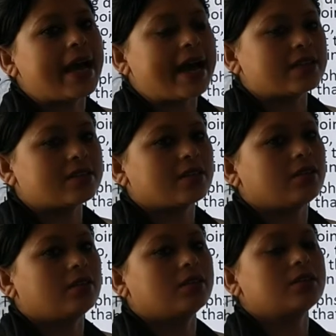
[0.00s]
that
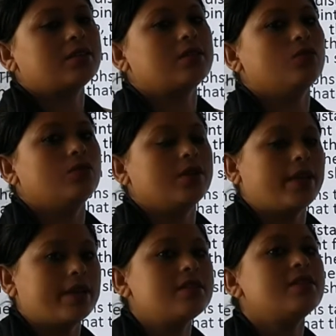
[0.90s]
earth
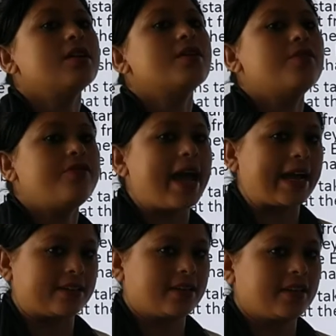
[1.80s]
is
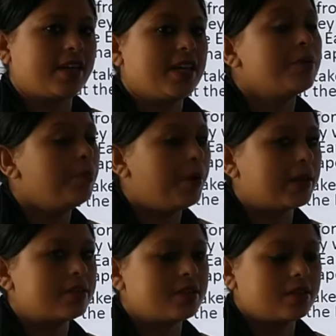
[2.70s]
flat,
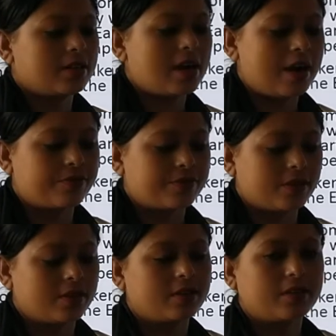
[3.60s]
but
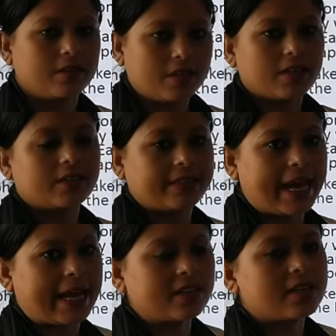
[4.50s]
after
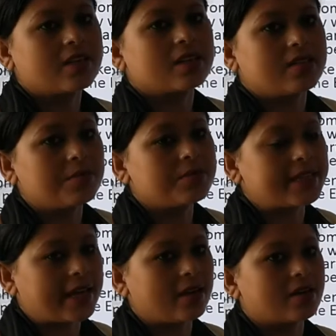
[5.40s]
that some
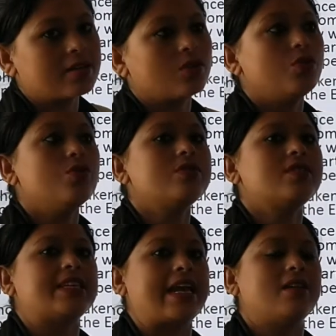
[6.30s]
sailors who
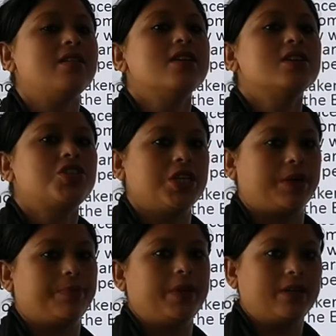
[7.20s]
sail
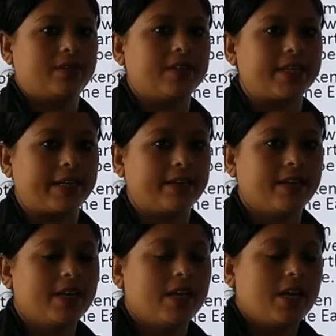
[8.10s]
ship, isn't it?